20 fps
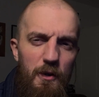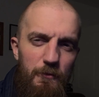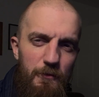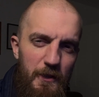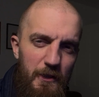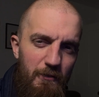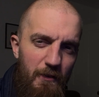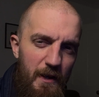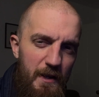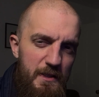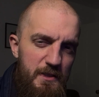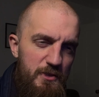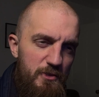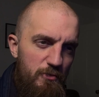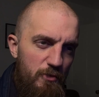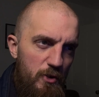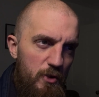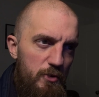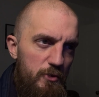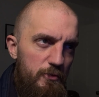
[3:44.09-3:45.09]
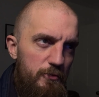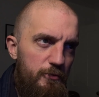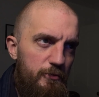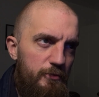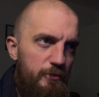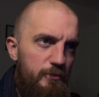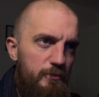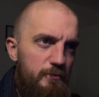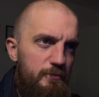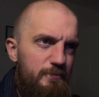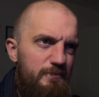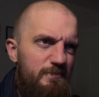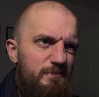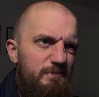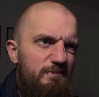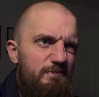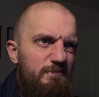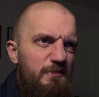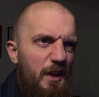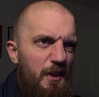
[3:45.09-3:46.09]
to figure out his groove,
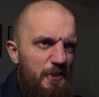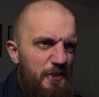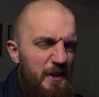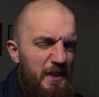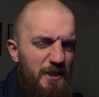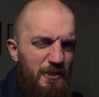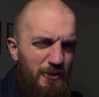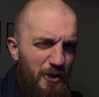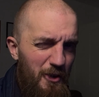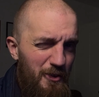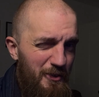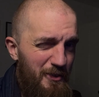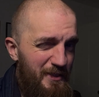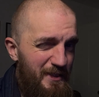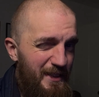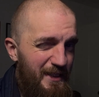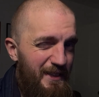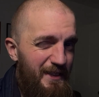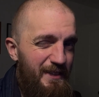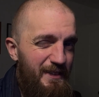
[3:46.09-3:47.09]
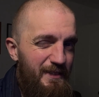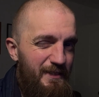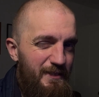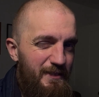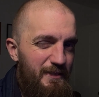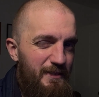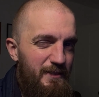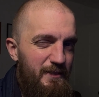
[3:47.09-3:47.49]
I think I've got an idea.